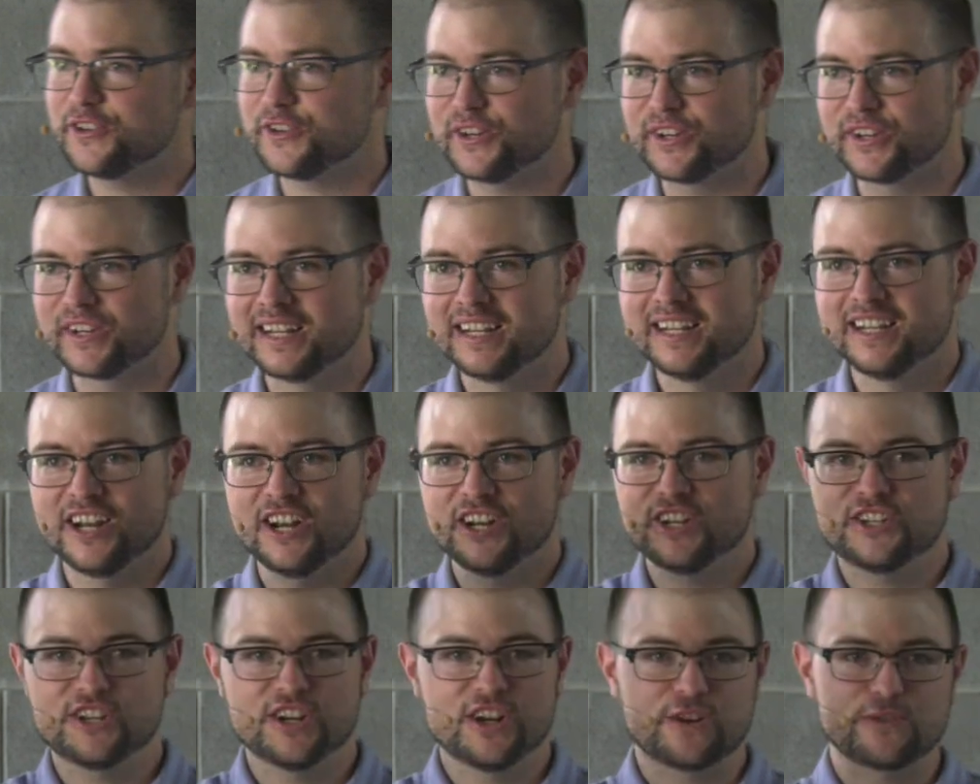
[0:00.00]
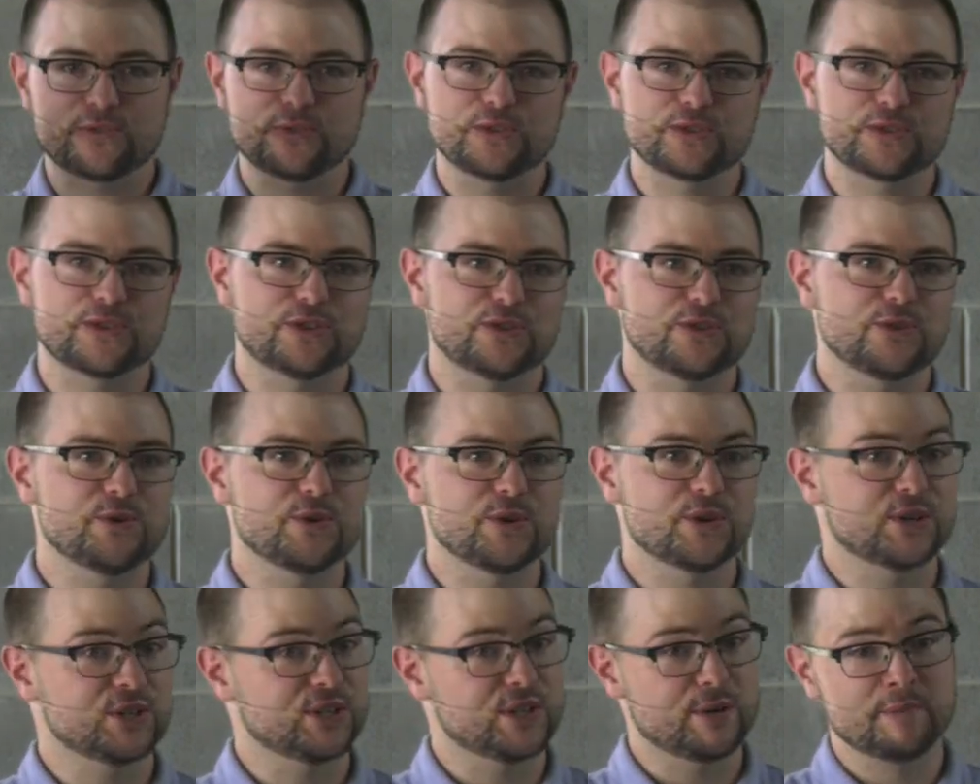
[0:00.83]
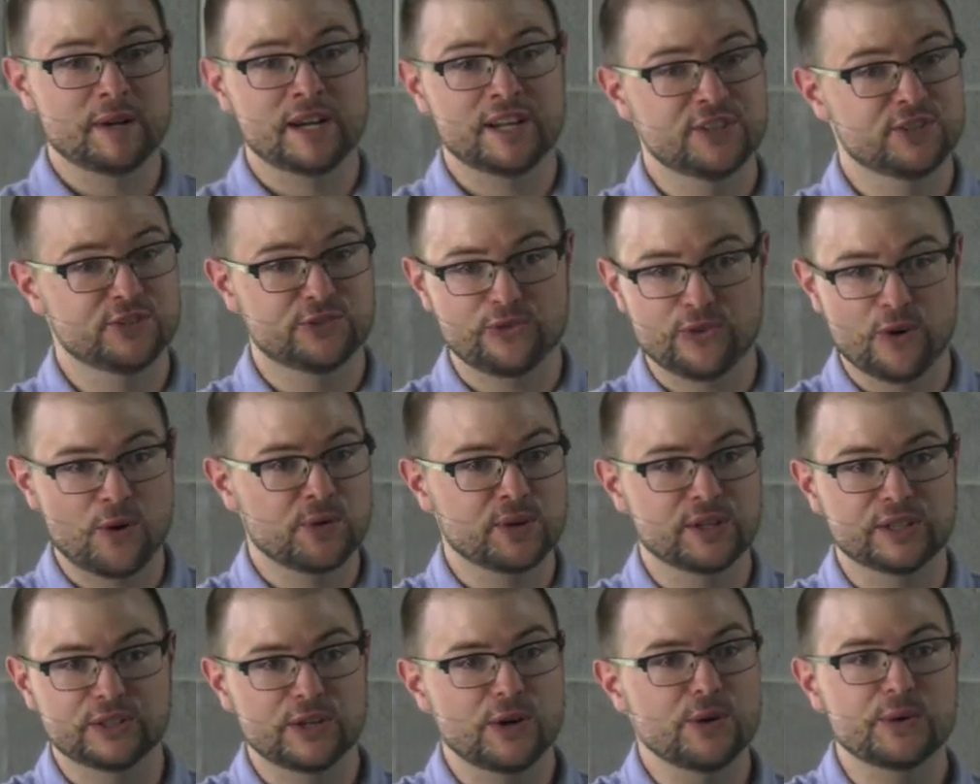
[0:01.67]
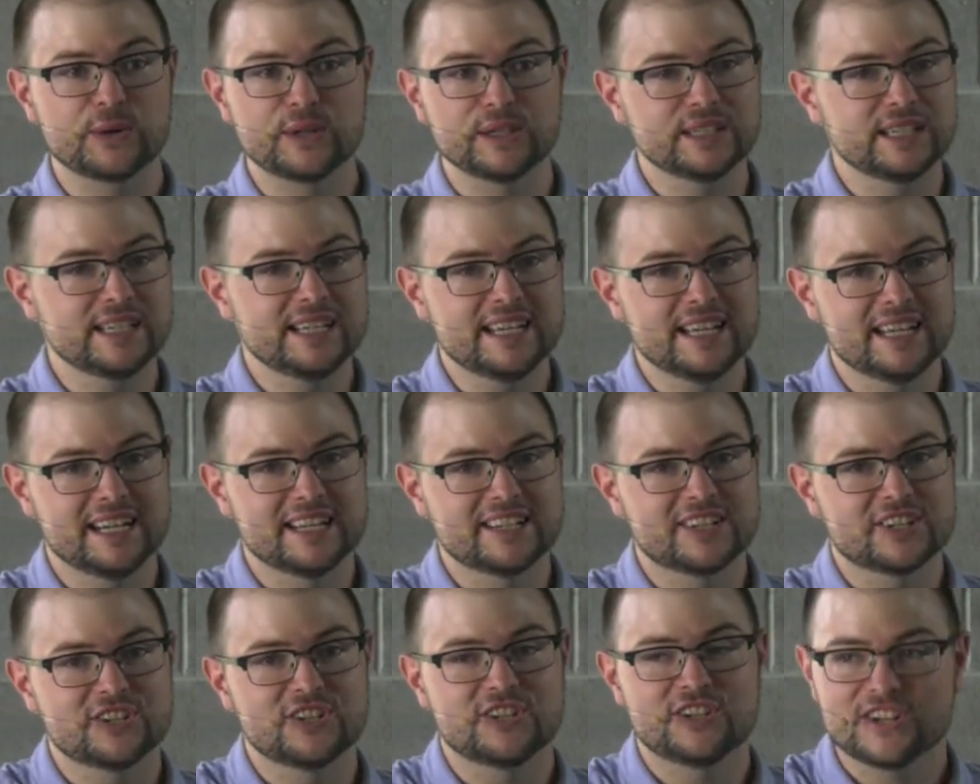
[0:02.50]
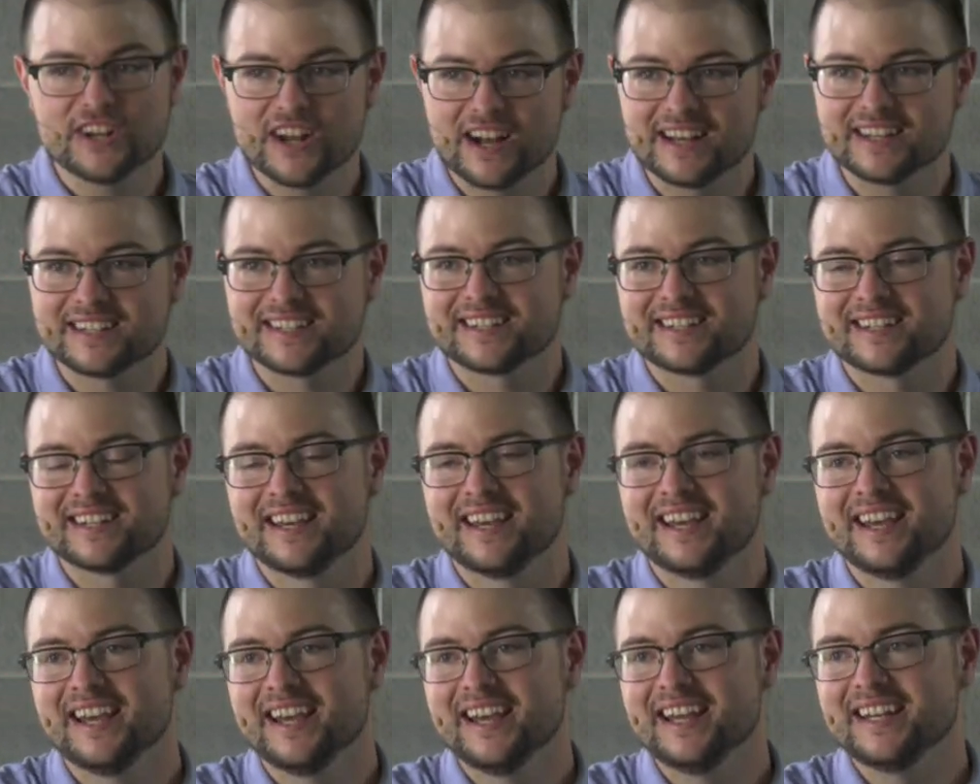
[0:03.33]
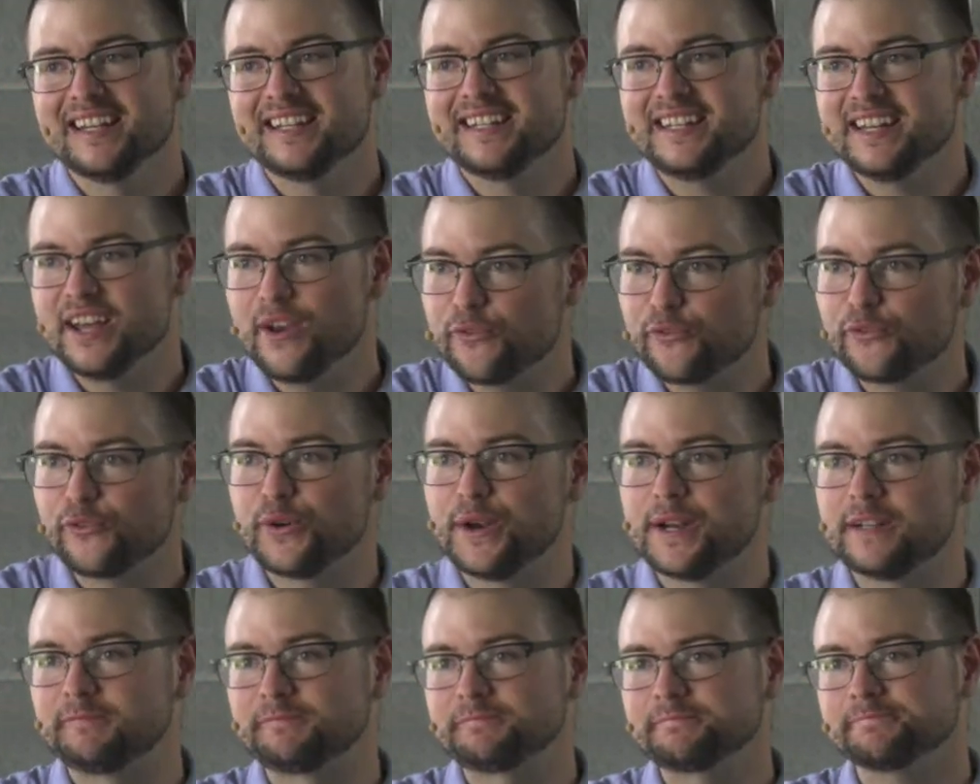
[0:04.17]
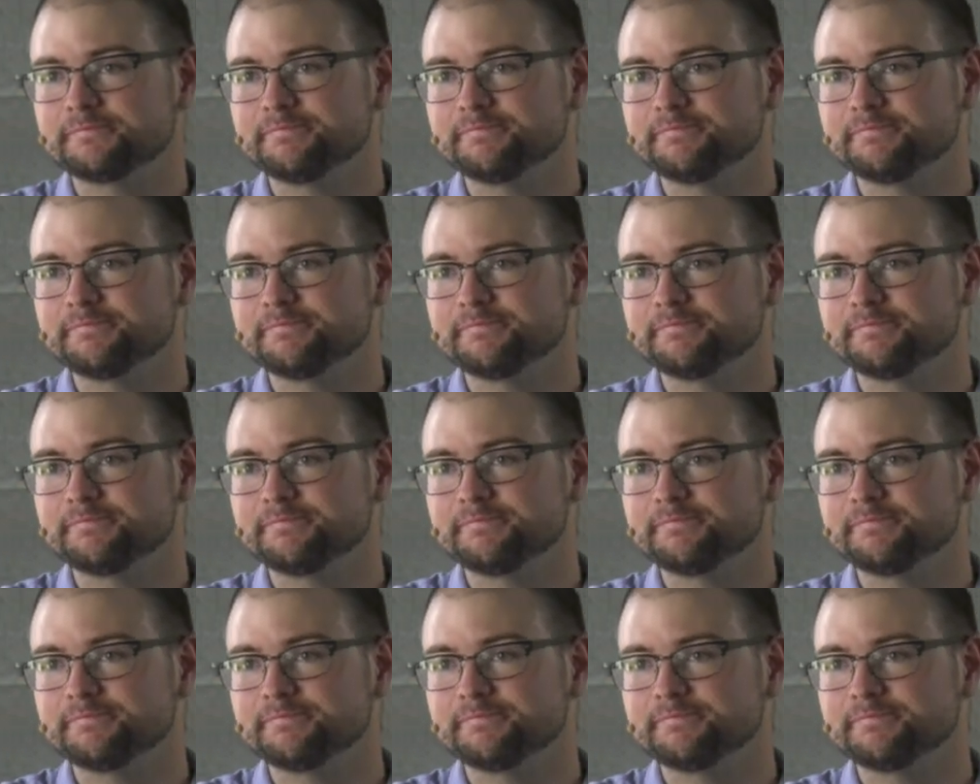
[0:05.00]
or a general store. Somebody's grown it locally, and it's just different.